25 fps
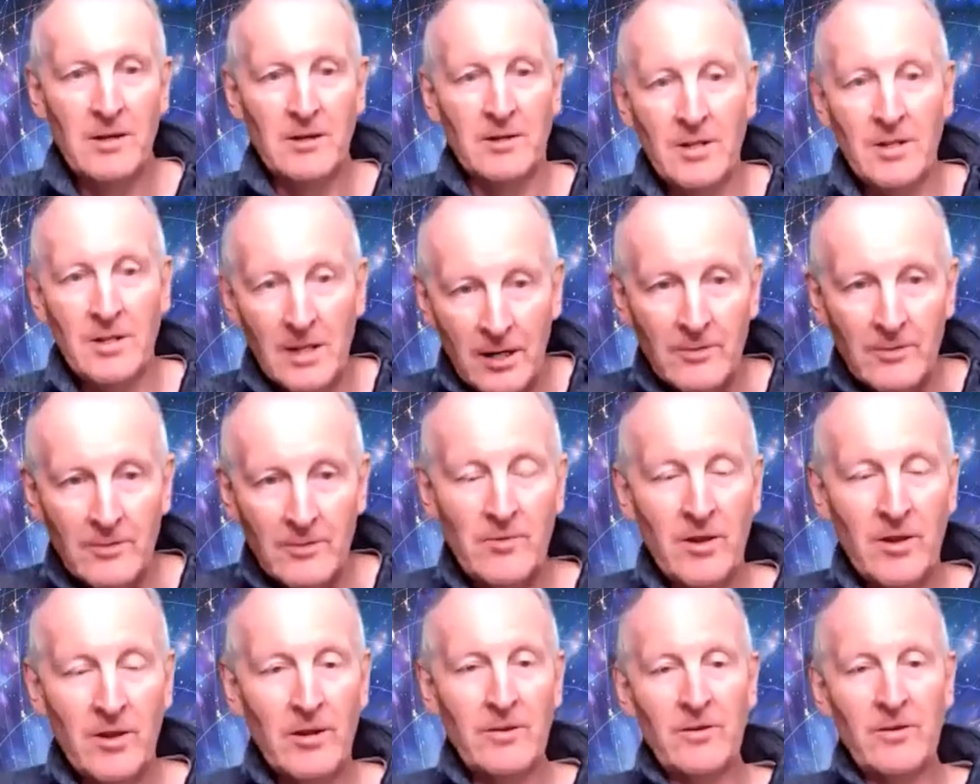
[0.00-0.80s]
you know,
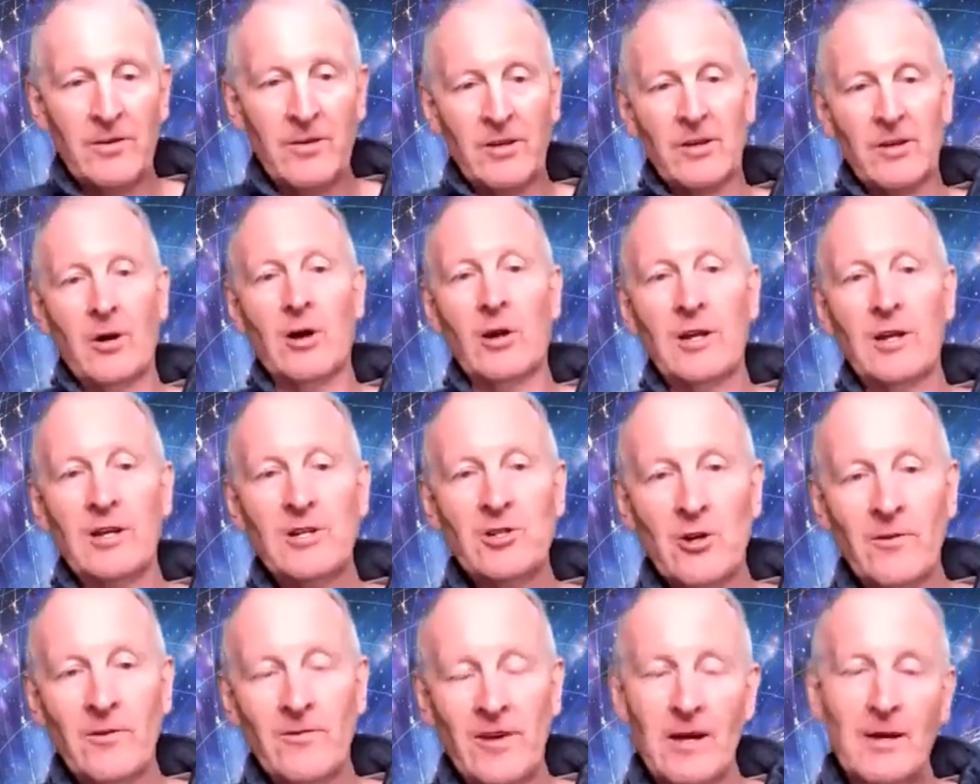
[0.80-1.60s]
the, the
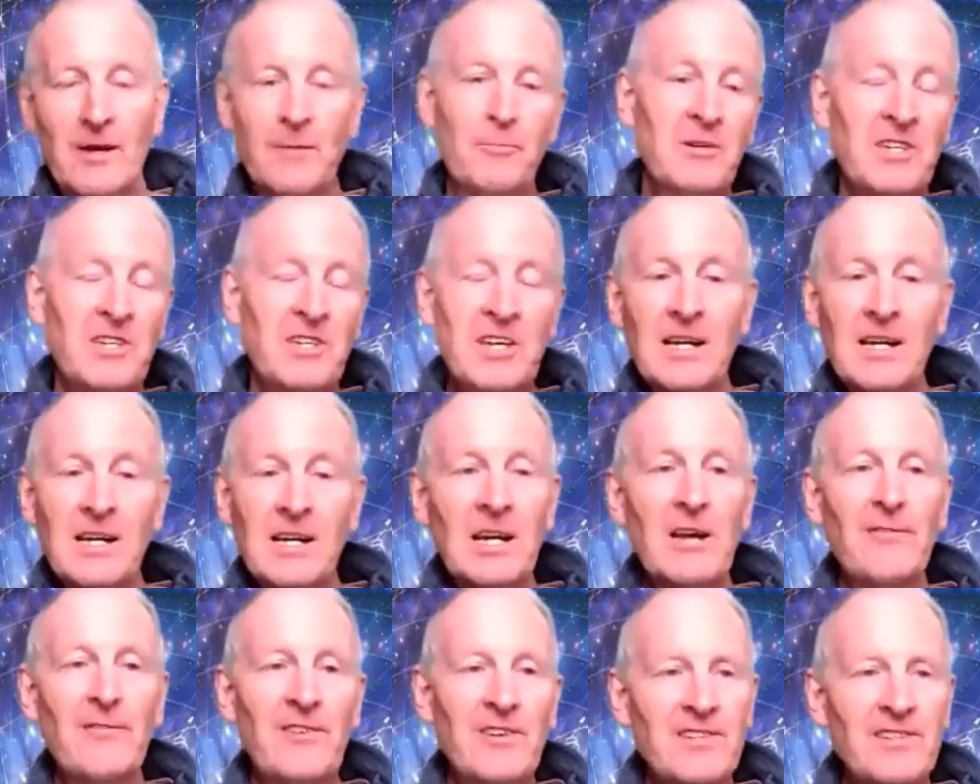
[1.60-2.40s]
knowledge of it, and
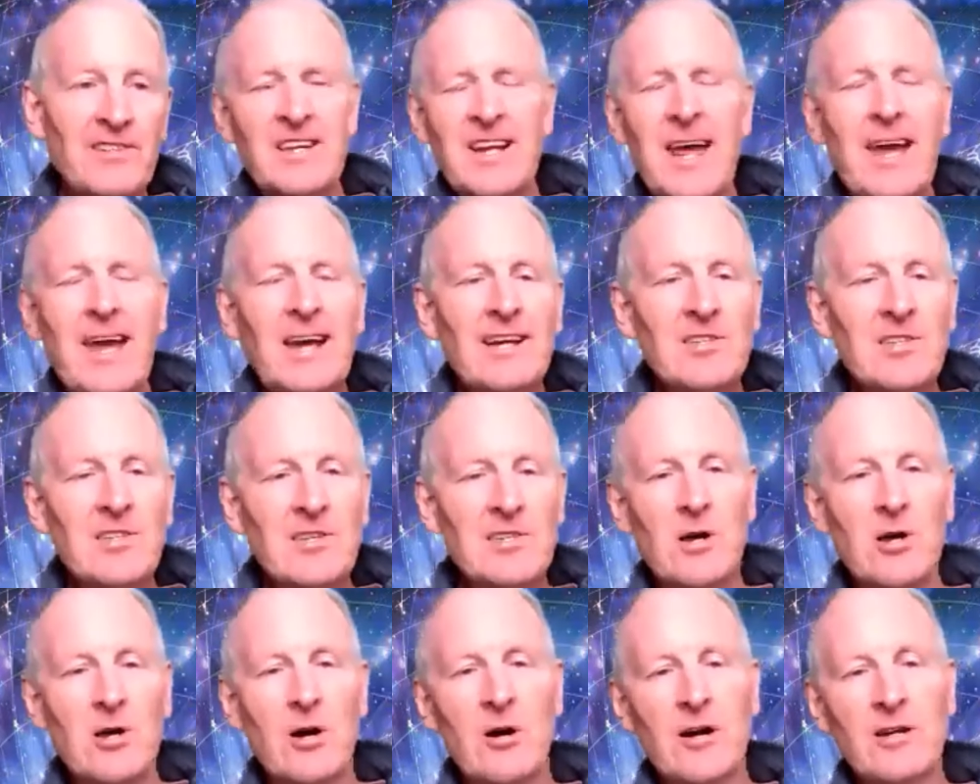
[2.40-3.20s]
particularly if it's an
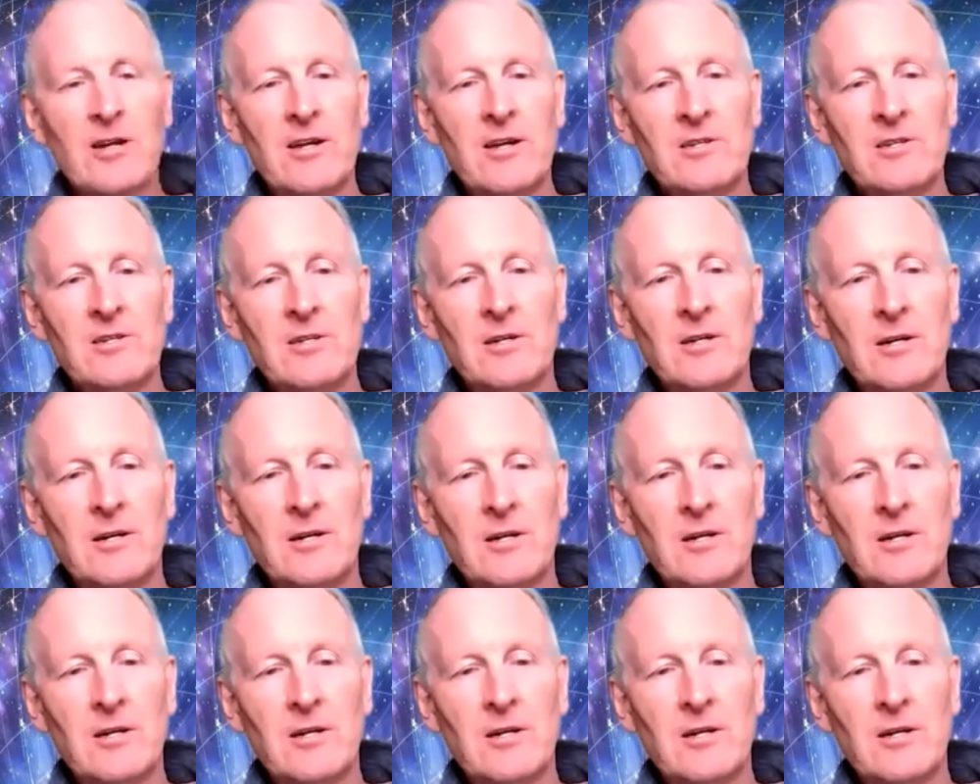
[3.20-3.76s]
exercise